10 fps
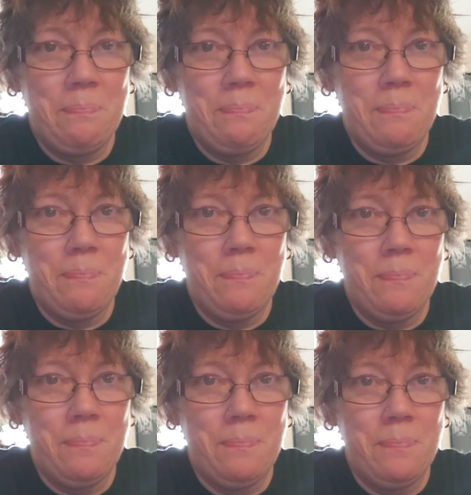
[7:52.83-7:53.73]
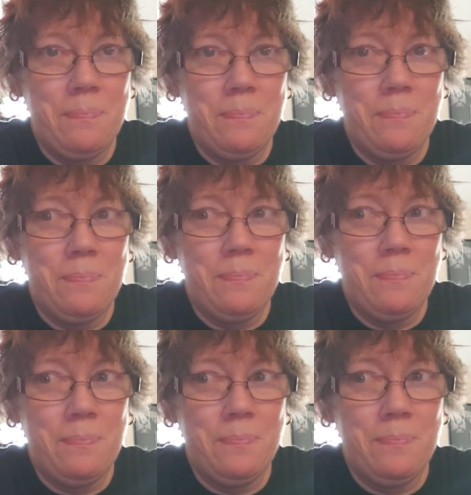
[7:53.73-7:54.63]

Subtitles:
(silence)